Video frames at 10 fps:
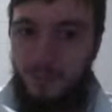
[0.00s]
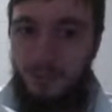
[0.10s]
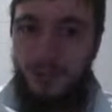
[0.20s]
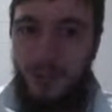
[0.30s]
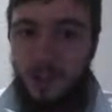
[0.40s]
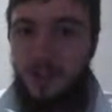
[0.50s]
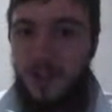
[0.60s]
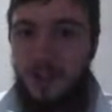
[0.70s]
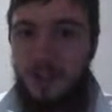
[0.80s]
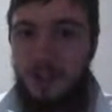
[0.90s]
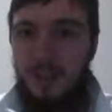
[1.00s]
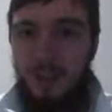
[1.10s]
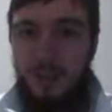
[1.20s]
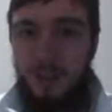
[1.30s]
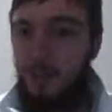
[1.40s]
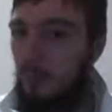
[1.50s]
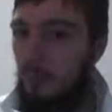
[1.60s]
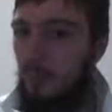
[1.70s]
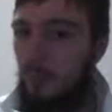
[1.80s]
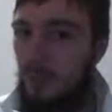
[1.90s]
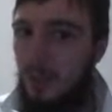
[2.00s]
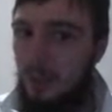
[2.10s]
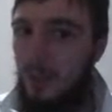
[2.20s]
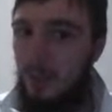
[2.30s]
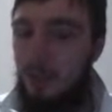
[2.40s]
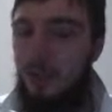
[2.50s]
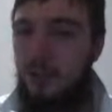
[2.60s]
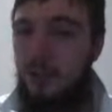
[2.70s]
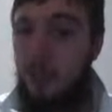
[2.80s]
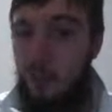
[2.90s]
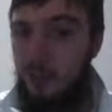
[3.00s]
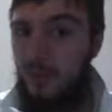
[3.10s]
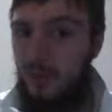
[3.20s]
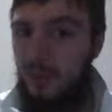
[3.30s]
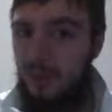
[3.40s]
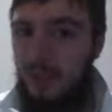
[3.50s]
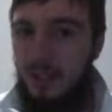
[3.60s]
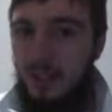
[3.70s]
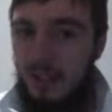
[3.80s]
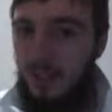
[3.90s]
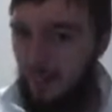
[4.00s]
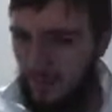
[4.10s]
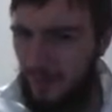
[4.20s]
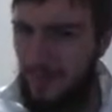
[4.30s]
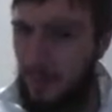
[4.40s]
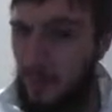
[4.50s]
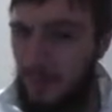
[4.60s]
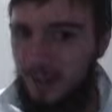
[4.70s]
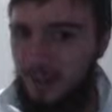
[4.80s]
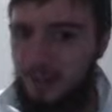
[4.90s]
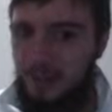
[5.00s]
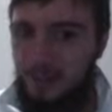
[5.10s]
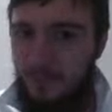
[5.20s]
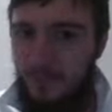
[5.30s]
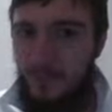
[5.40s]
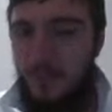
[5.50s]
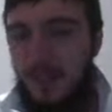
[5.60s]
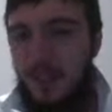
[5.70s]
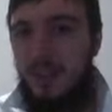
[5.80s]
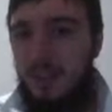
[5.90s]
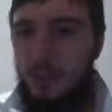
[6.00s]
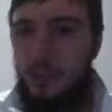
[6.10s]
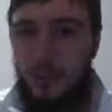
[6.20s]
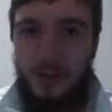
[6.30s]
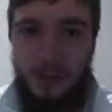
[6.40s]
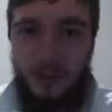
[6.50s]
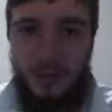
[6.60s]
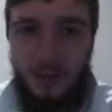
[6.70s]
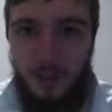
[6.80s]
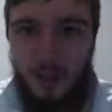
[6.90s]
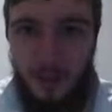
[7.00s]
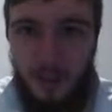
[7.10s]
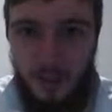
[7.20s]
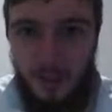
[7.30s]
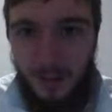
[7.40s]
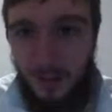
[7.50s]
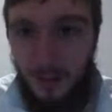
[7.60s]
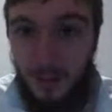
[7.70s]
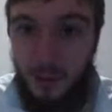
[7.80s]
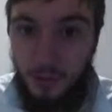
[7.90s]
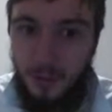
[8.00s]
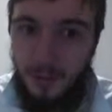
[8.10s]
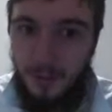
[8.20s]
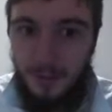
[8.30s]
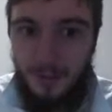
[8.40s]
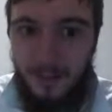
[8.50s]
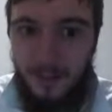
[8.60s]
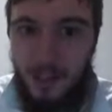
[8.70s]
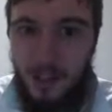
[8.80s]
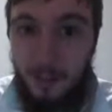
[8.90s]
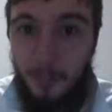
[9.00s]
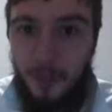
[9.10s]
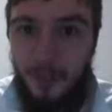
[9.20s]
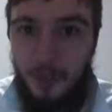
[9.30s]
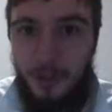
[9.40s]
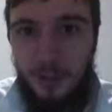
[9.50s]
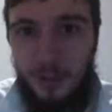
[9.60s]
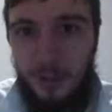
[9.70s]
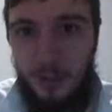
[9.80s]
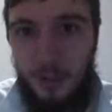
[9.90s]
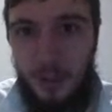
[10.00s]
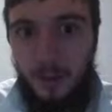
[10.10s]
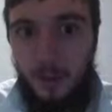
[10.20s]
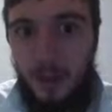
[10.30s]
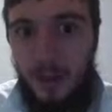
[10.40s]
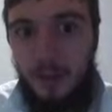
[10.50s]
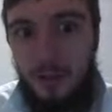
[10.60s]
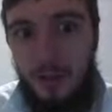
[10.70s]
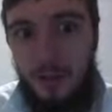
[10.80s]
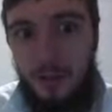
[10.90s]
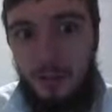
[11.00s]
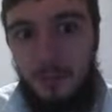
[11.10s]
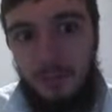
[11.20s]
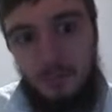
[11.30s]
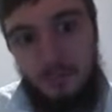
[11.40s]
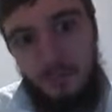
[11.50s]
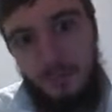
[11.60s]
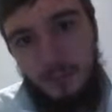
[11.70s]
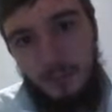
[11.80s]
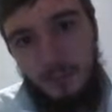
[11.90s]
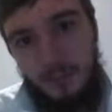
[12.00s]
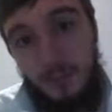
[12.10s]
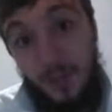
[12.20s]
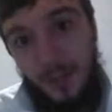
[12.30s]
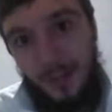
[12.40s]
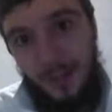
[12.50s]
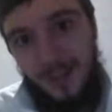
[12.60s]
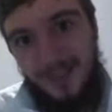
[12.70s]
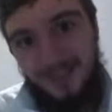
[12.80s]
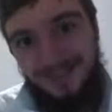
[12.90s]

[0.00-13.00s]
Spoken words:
whenever he's talking about it, when it gives him a picture and he opens it and he sees it behind him, makes you wonder. Makes you want to check behind you and see what's behind you. Doesn't it?